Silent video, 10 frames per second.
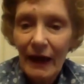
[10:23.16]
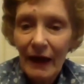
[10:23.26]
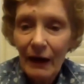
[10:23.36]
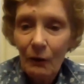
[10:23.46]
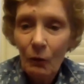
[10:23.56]

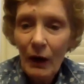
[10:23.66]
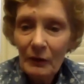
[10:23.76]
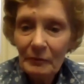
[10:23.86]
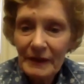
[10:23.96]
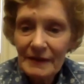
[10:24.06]
What
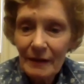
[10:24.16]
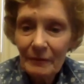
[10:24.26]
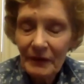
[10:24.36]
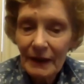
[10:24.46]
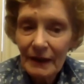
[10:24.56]
would be
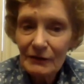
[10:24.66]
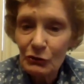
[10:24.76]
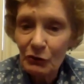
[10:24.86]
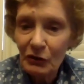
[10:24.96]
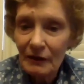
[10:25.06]
something else
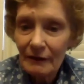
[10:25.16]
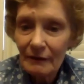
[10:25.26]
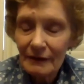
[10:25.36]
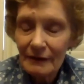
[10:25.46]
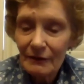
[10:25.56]
you could
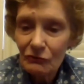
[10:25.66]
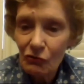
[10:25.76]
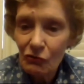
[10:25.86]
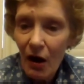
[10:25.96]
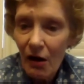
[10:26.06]

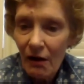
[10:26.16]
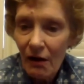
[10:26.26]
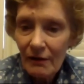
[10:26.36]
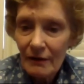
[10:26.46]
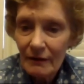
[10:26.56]

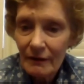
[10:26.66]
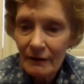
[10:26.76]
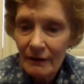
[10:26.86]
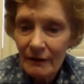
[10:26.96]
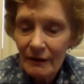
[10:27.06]
draw?
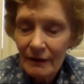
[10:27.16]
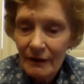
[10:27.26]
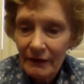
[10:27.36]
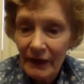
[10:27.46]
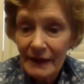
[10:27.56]

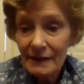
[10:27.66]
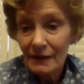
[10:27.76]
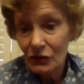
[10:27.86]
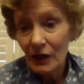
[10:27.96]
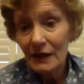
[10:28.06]
They
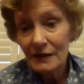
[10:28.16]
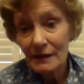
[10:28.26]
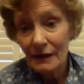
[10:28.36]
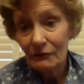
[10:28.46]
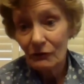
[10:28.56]
suggest
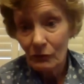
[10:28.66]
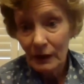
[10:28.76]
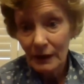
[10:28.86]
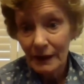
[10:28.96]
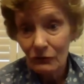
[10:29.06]
that if you're
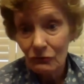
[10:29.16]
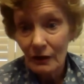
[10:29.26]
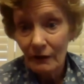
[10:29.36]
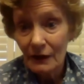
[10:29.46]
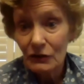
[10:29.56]
really
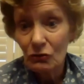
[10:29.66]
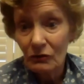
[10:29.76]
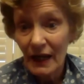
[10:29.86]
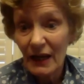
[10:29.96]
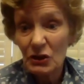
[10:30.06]
interested in this, you
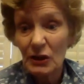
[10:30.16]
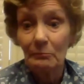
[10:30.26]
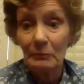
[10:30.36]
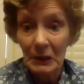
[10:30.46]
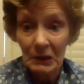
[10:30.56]
could actually
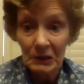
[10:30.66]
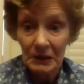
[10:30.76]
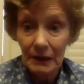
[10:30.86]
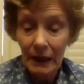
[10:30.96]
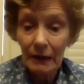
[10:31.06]
build
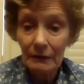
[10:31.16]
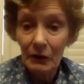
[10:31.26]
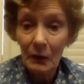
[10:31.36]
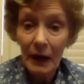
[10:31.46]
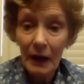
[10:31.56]
it. I don't
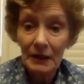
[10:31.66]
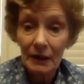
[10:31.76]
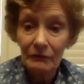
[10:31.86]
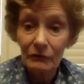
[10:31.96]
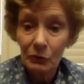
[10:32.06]
know how many
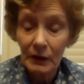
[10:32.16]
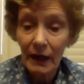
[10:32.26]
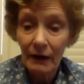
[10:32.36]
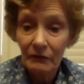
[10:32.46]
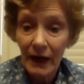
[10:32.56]
of you would
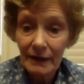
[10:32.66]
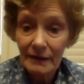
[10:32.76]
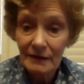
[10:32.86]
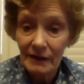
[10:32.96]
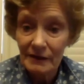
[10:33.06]
have
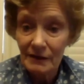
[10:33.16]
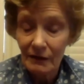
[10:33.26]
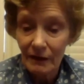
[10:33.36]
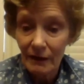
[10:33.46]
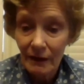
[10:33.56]
access to
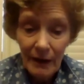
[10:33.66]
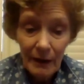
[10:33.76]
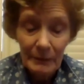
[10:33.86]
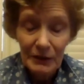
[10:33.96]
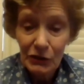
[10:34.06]
the
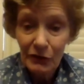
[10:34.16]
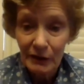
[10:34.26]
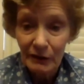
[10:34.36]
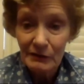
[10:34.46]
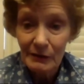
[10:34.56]

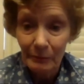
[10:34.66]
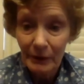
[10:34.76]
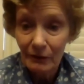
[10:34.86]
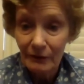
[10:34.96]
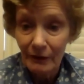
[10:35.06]
materials to
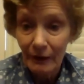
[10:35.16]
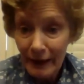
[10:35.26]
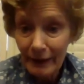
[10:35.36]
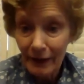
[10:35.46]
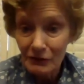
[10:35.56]
build a
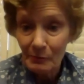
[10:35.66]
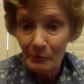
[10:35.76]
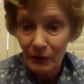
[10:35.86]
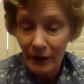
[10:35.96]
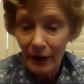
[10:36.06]
lighthouse
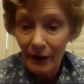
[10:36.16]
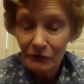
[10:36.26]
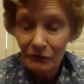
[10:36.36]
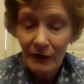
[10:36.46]
birdhouse,